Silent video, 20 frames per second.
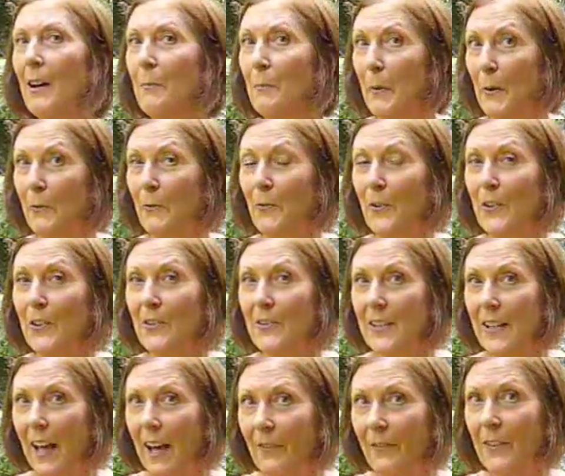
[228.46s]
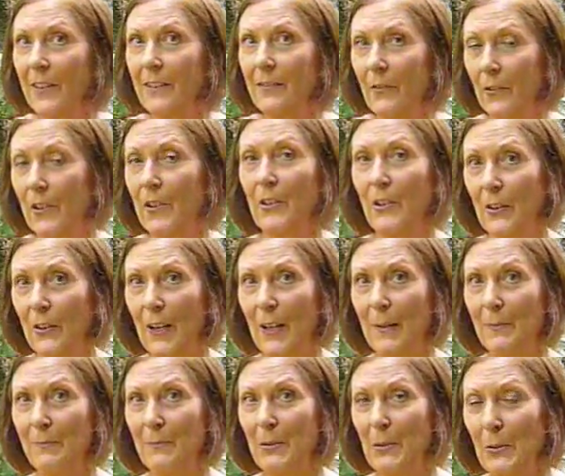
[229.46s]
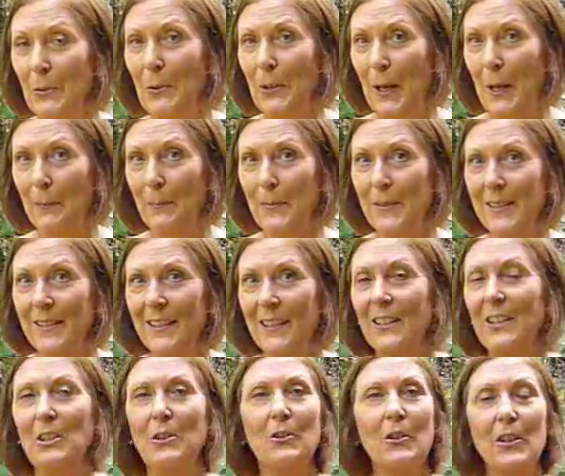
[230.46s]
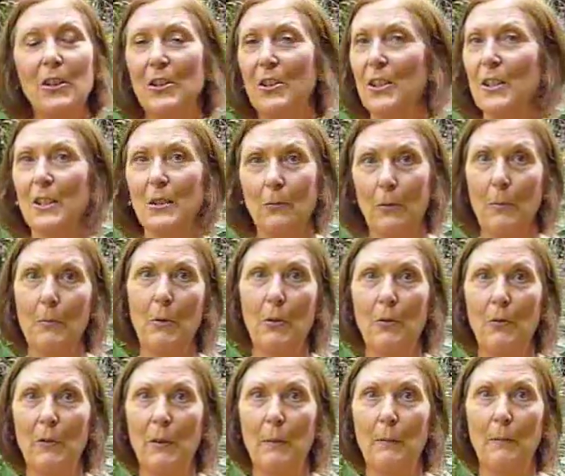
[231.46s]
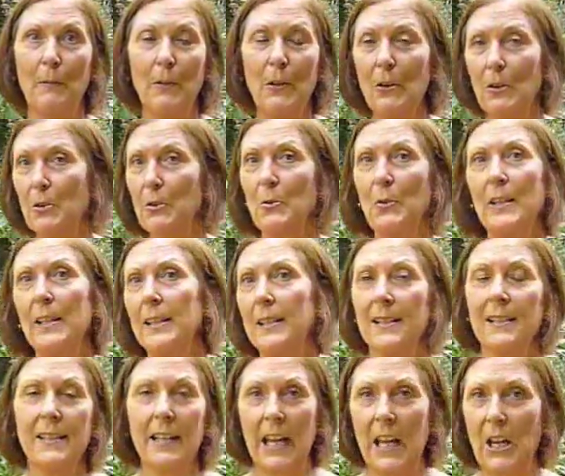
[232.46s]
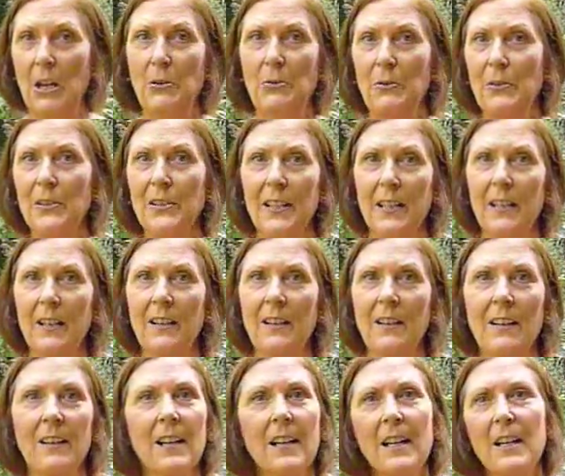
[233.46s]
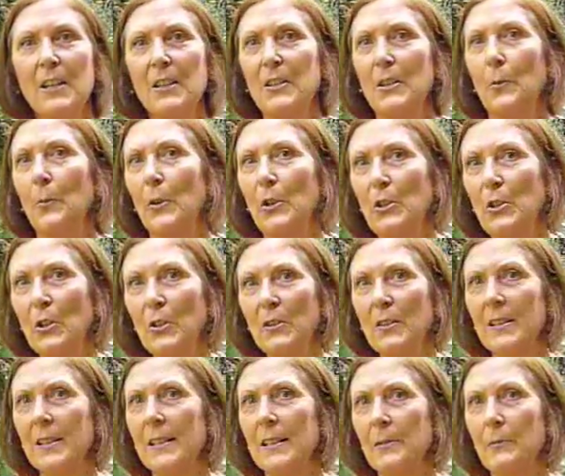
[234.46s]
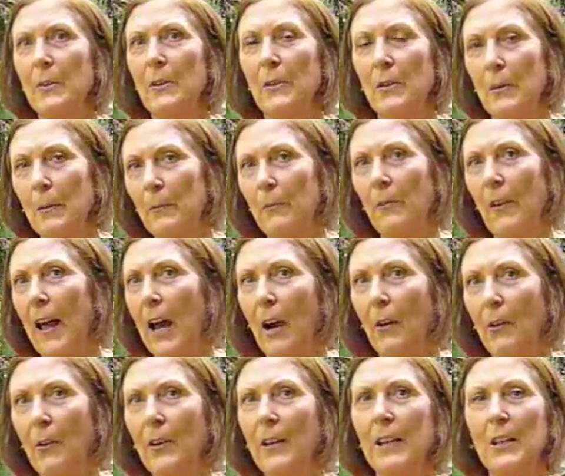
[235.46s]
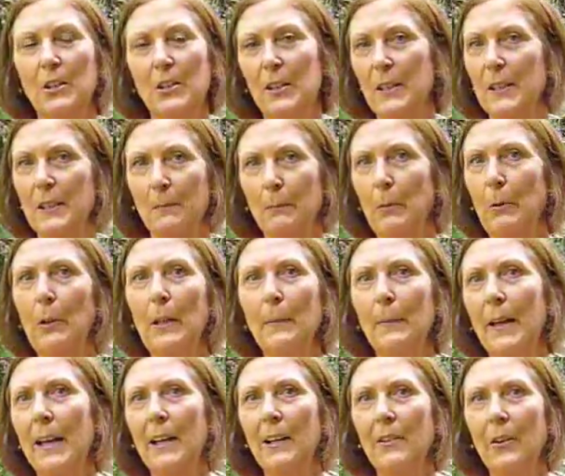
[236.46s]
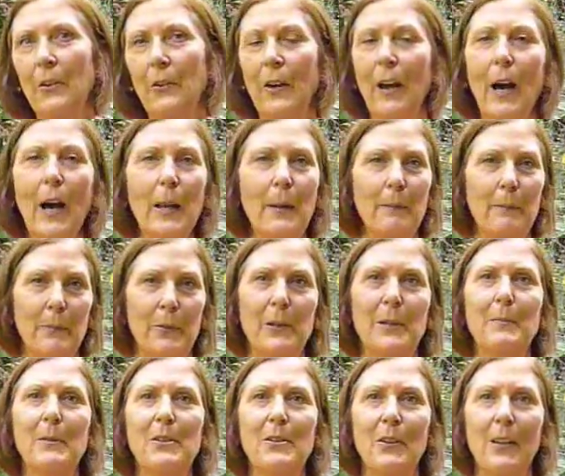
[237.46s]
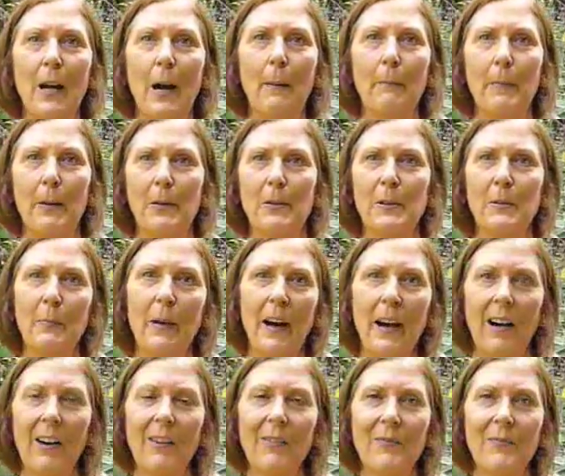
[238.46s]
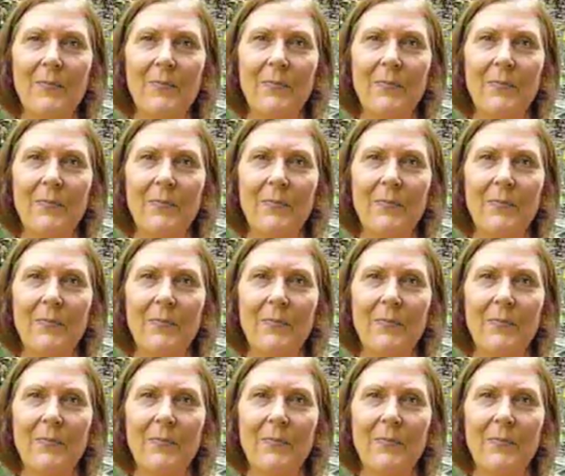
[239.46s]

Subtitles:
But for your tulips, you can just remove them. They're treated as annuals here, so when you're done with them flowering, just pull them out of the ground and put them in your compost pile.